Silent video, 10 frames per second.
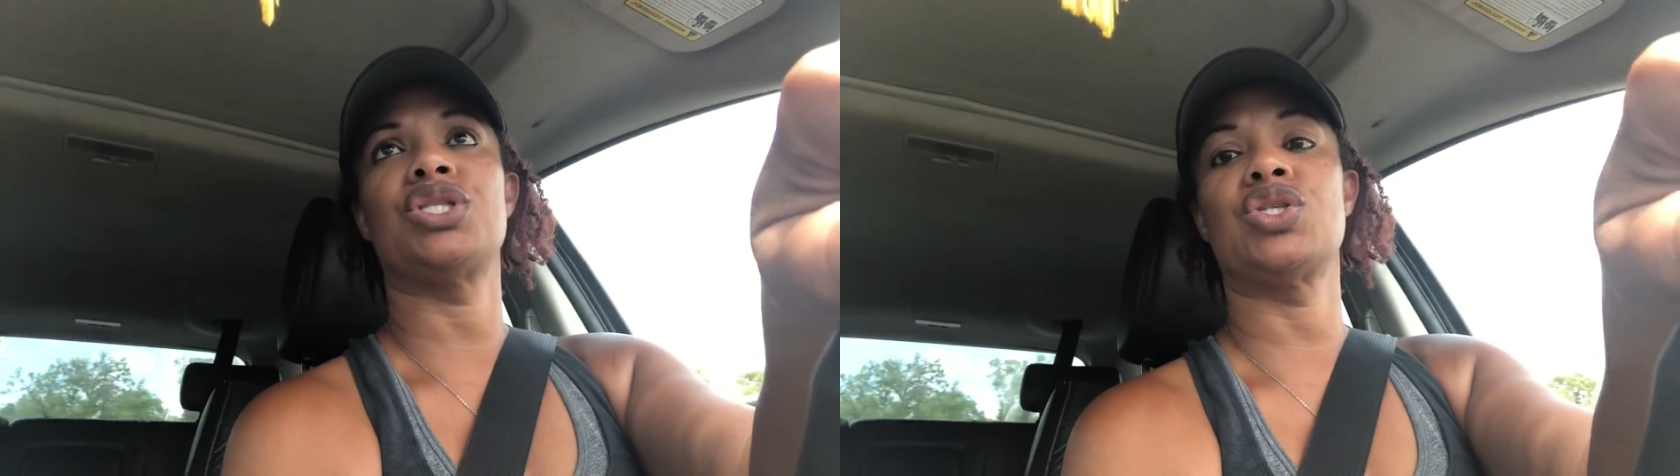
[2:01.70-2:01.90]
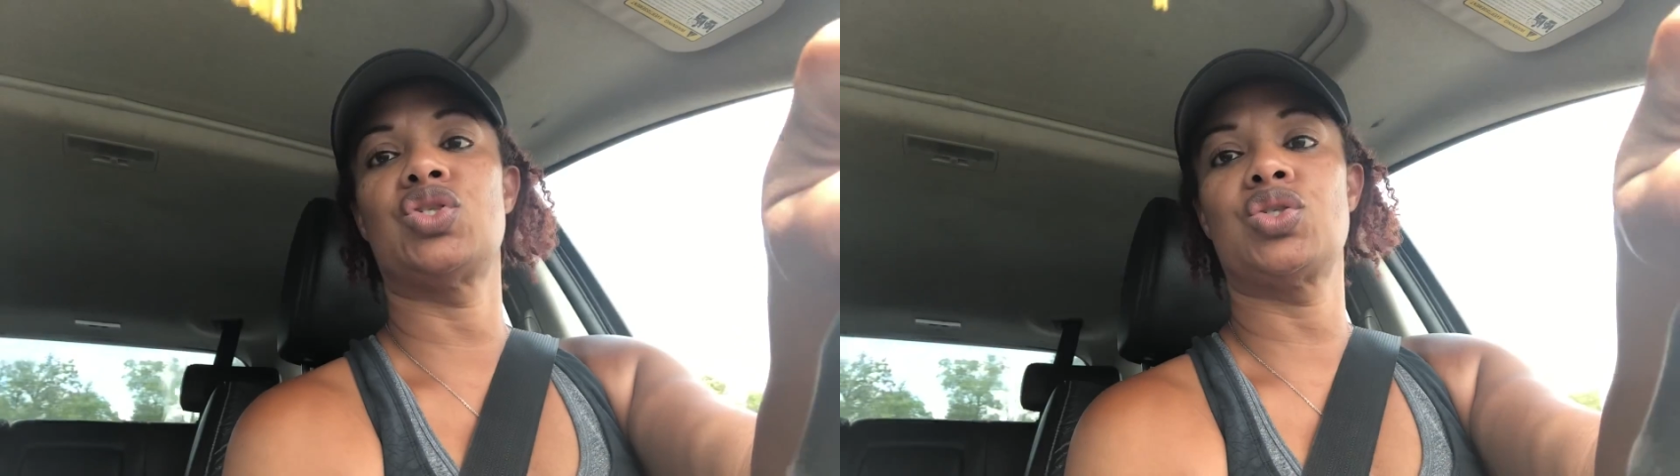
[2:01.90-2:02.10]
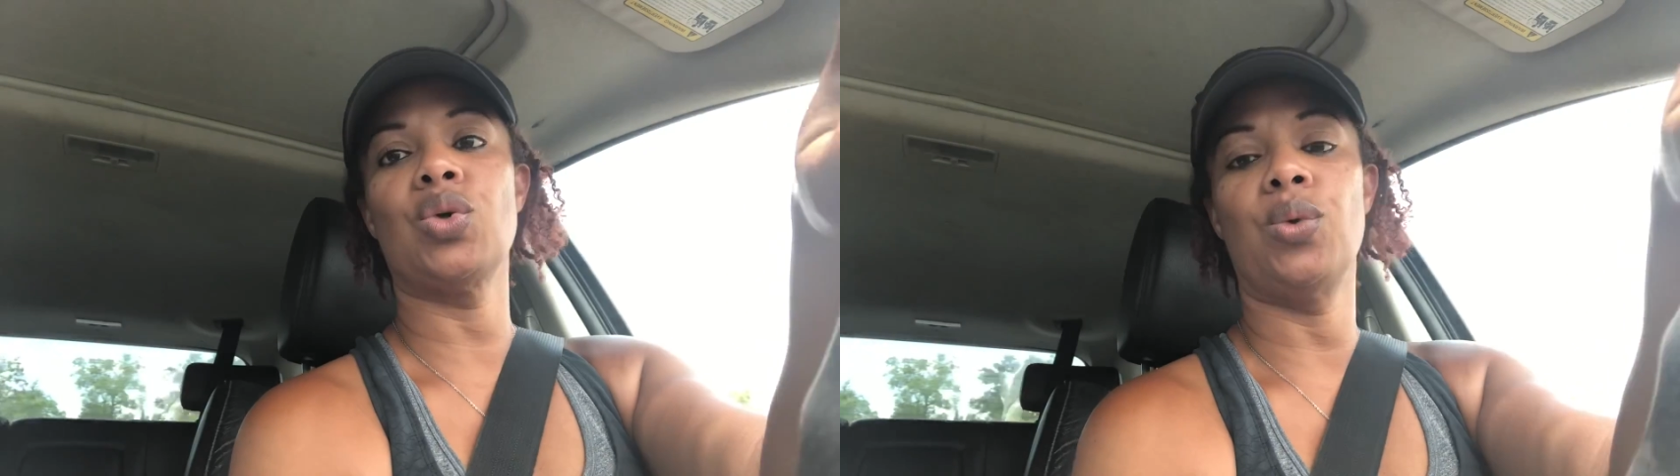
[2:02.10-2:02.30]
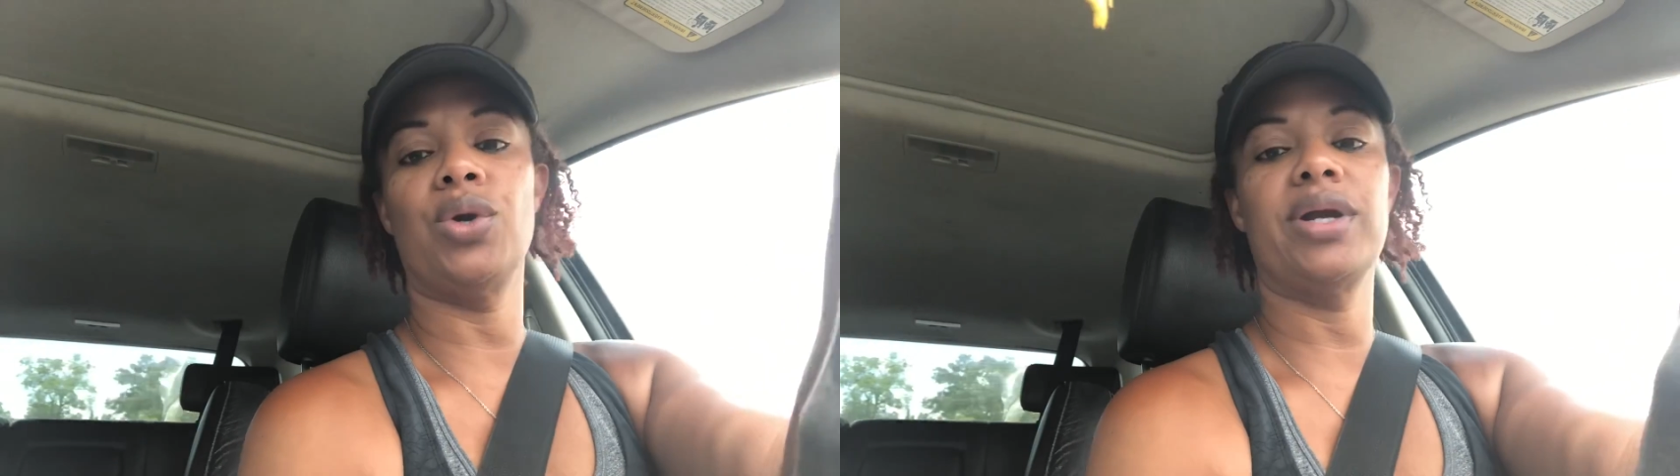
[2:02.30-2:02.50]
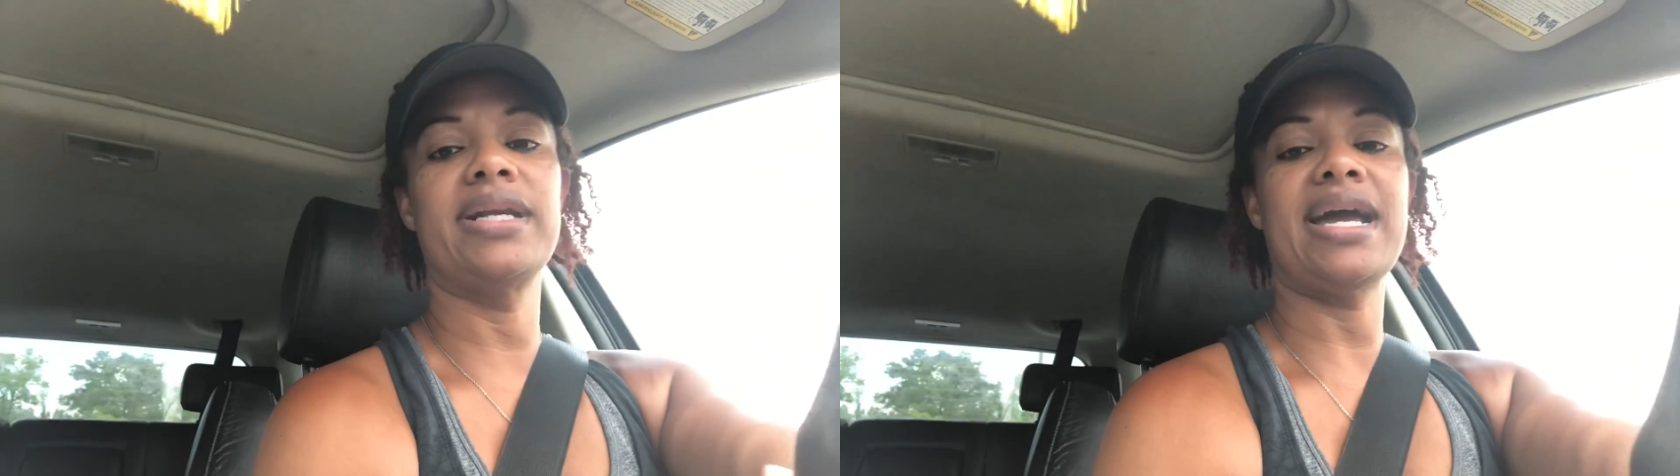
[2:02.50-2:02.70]
the
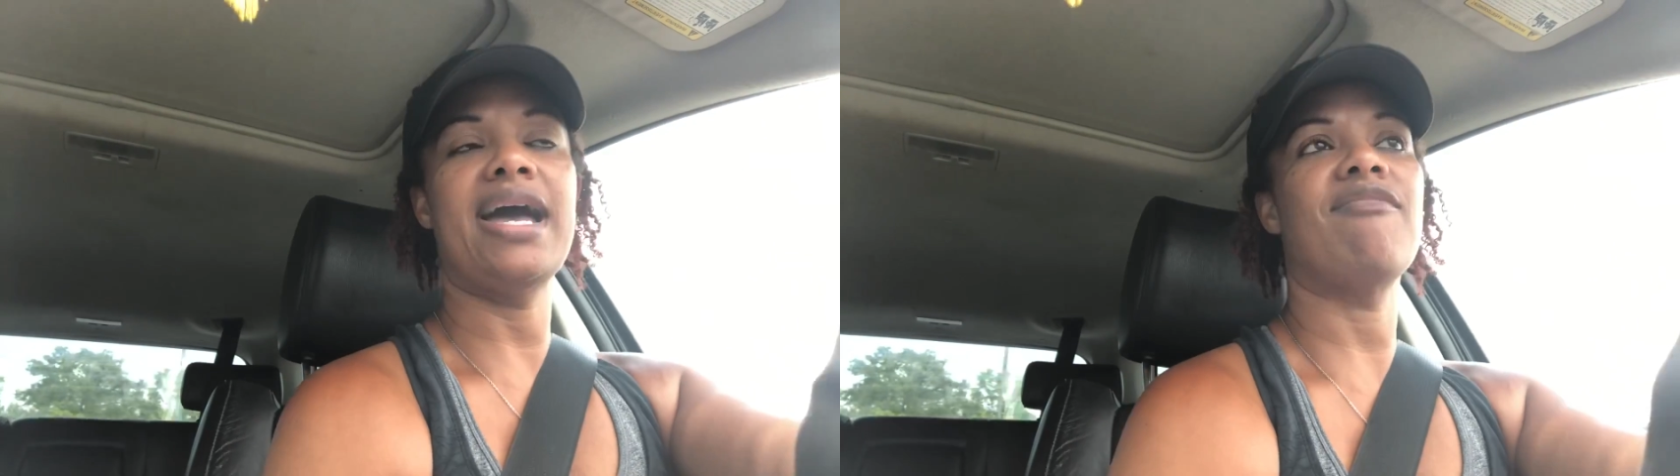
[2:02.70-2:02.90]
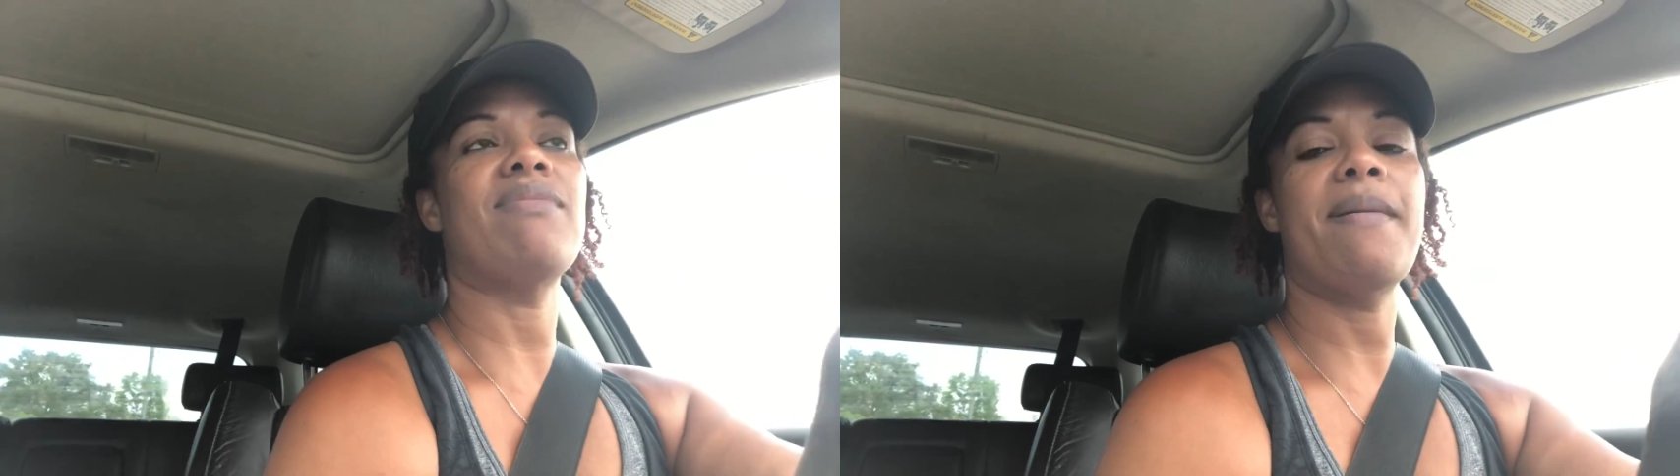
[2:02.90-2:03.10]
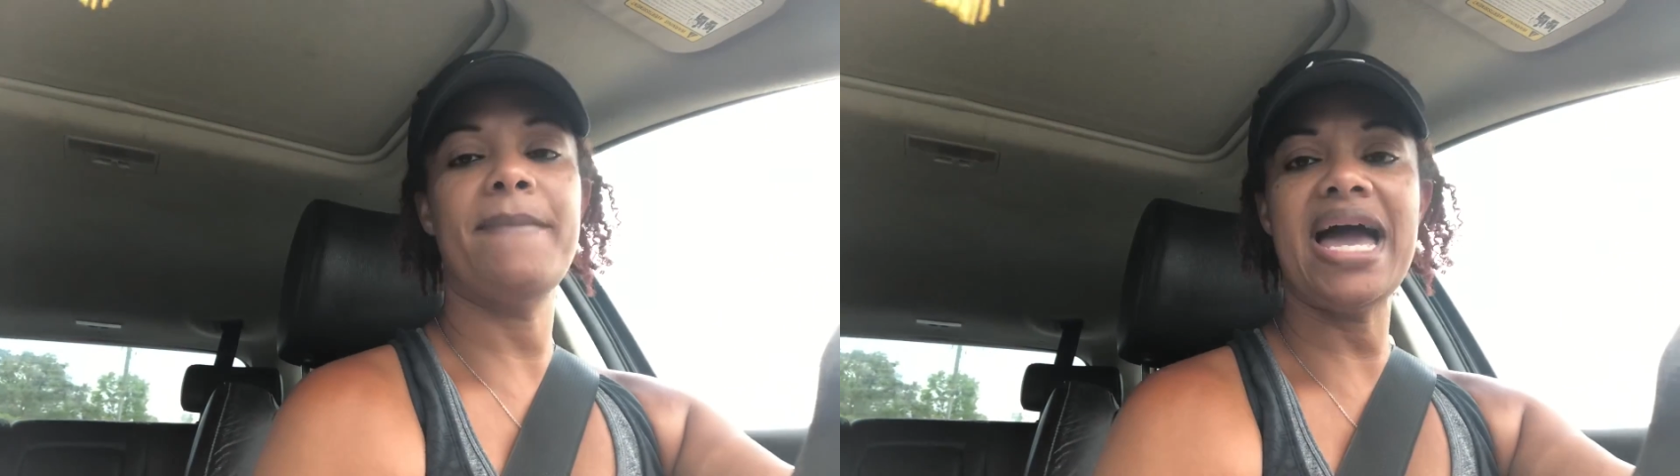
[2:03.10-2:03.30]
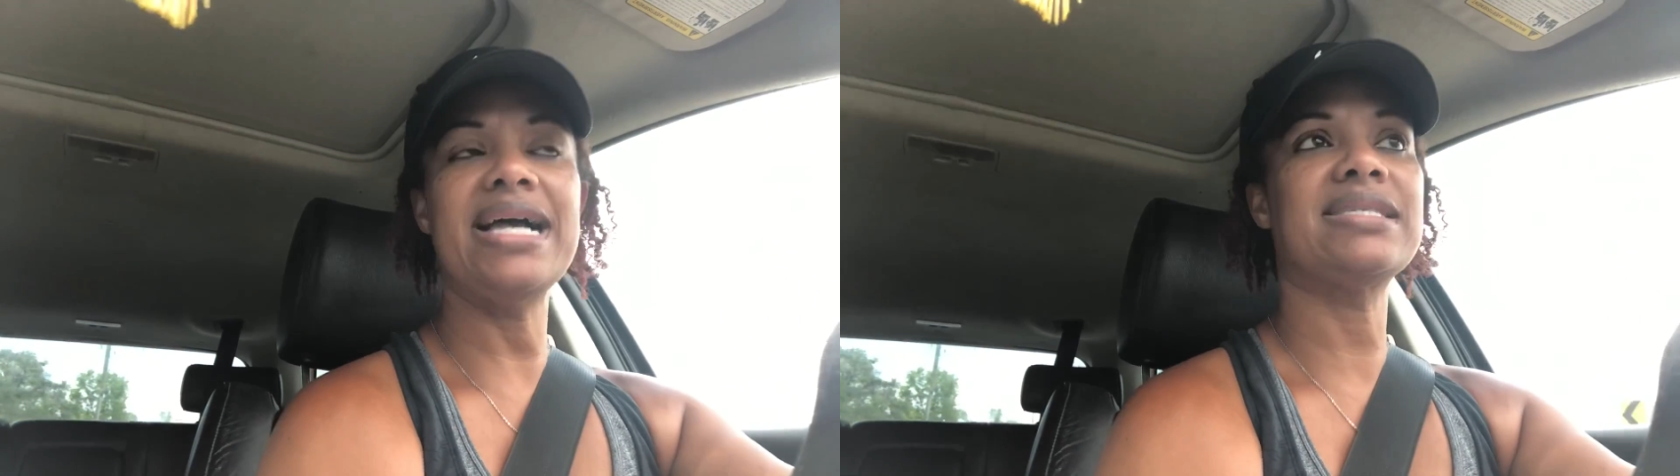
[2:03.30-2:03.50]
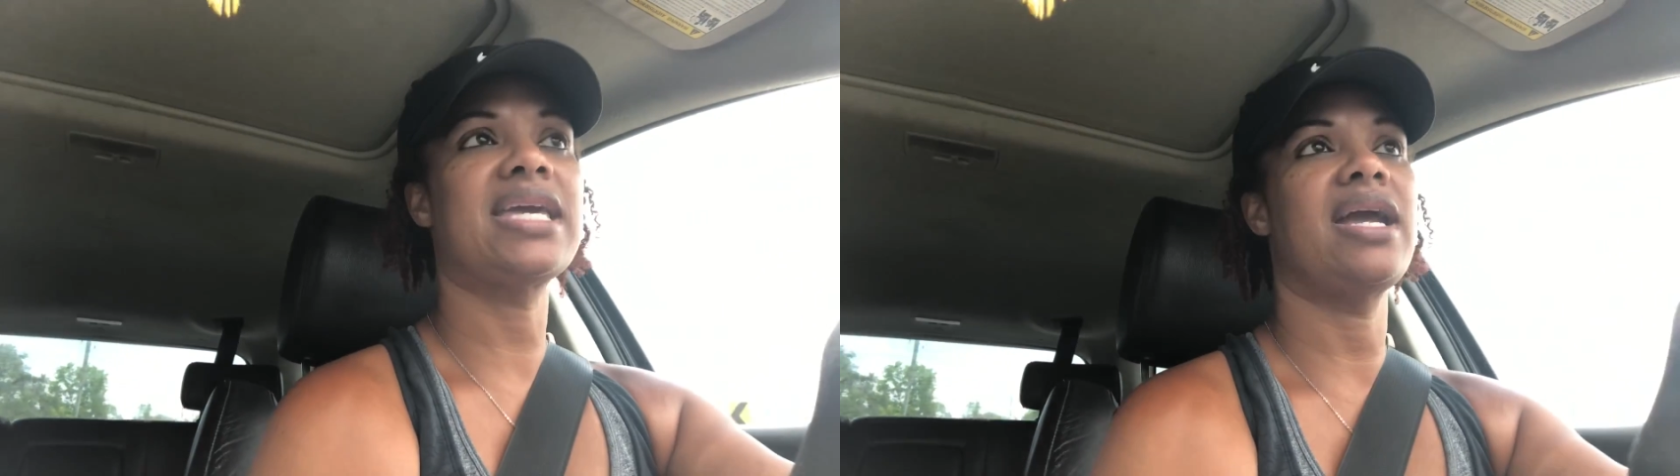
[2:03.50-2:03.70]
store and I have my
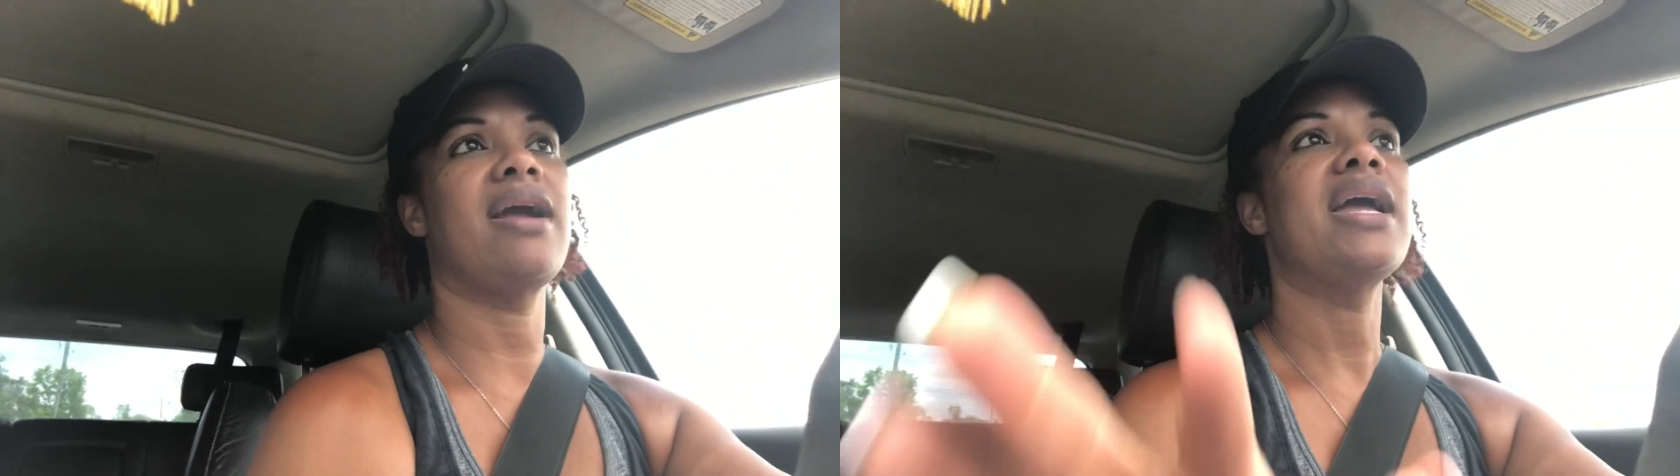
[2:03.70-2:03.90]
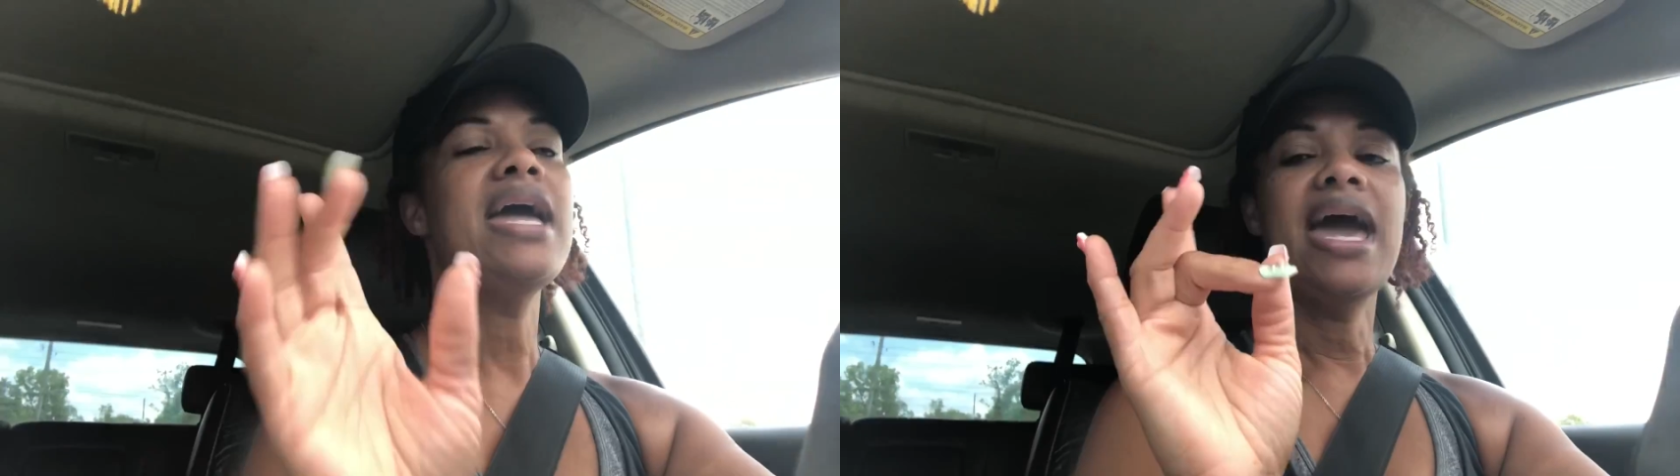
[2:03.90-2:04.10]
mask here